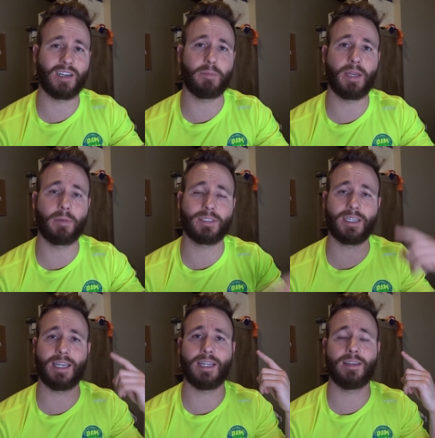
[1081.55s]
they're gonna be able to
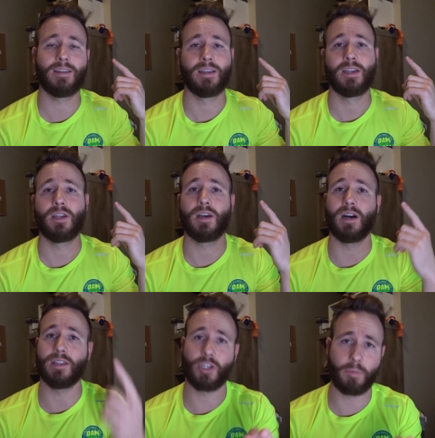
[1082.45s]
get it
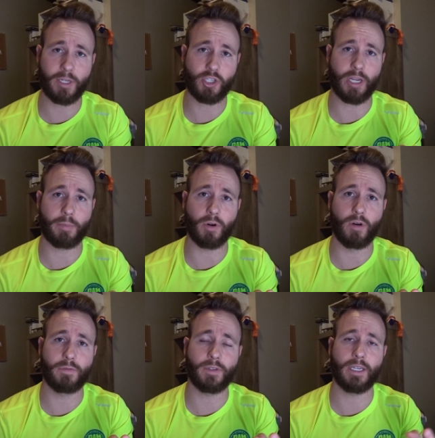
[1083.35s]
a little bit cheaper,
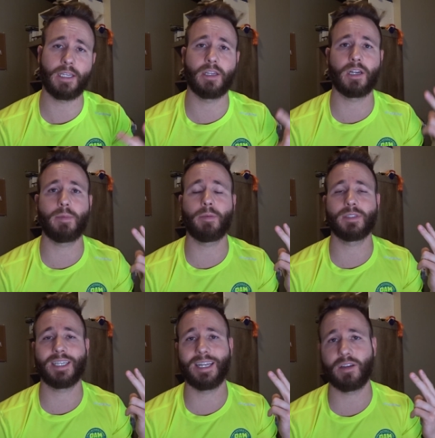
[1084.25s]
hopefully. They're gonna be
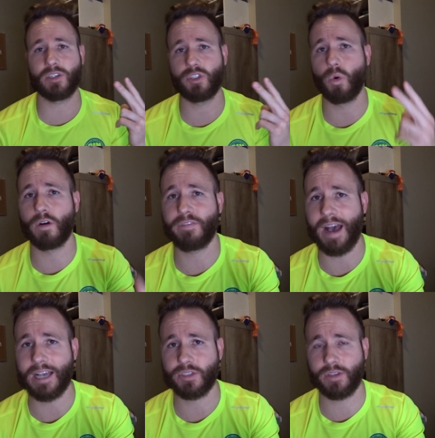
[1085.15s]
able to get it out the door
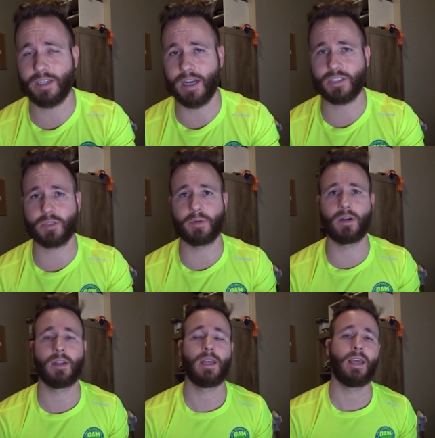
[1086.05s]
faster to the
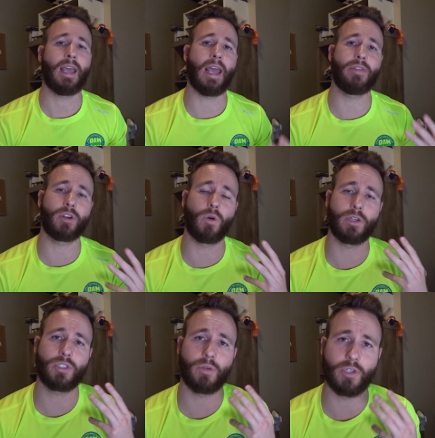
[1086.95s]
customer, and they're
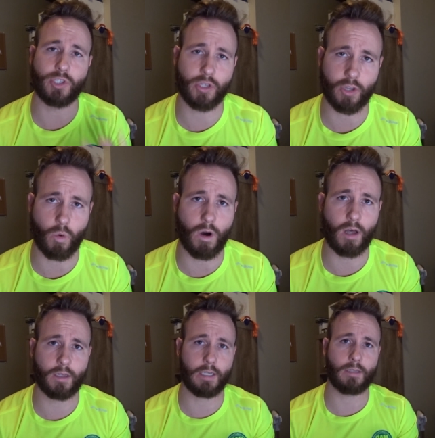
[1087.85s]
going to ensure the
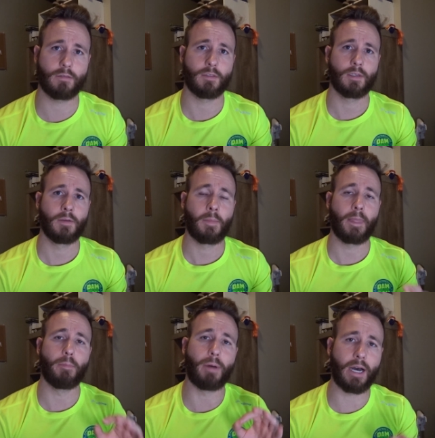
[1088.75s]
quality.
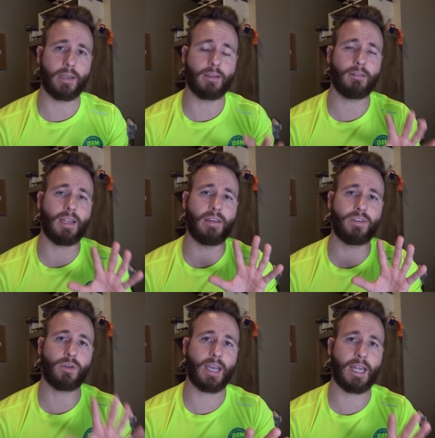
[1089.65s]
But
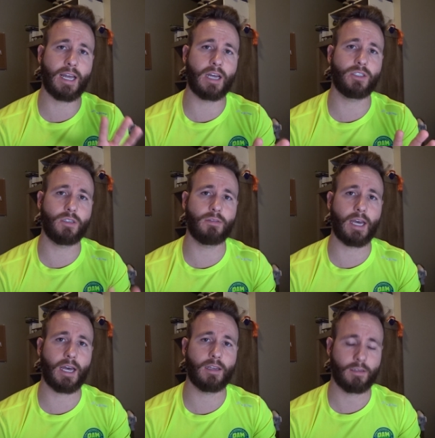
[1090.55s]
if you cannot do
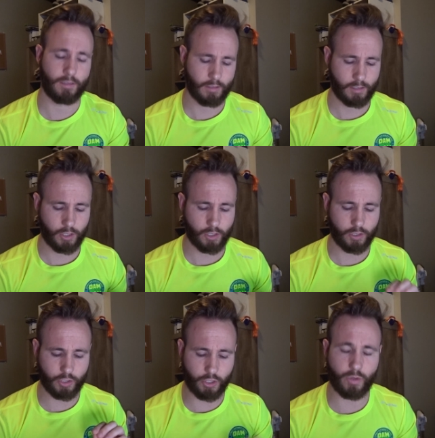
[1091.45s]
that,
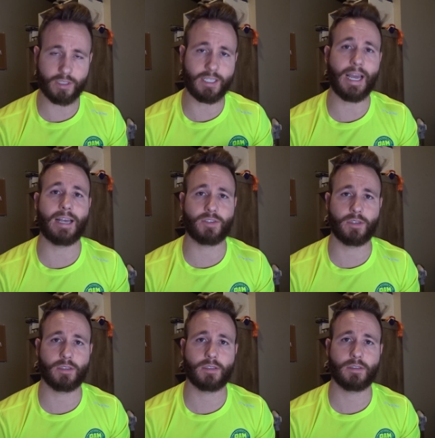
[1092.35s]
use
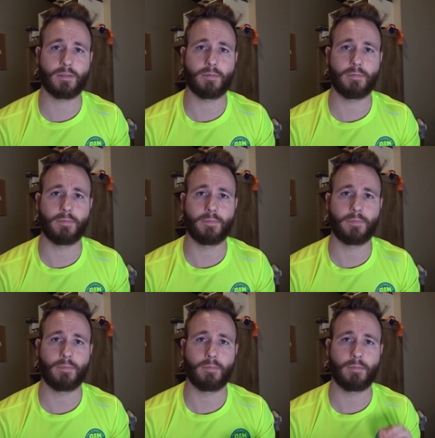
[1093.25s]
de-essers.
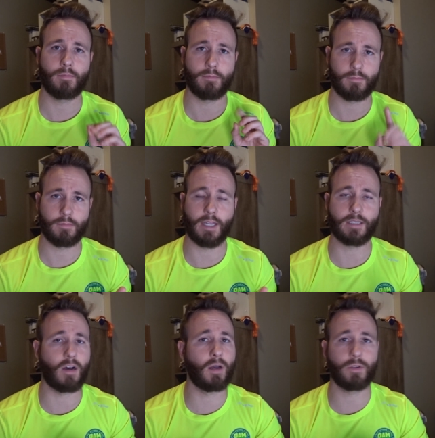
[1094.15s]

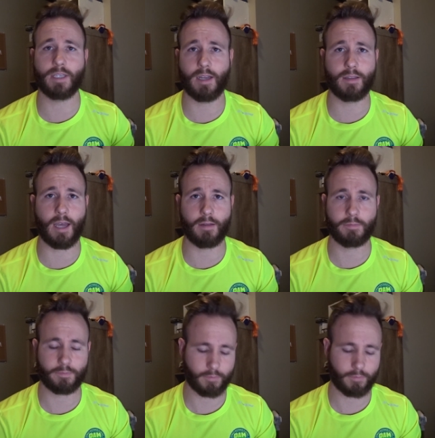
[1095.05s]
That's all I will say on that.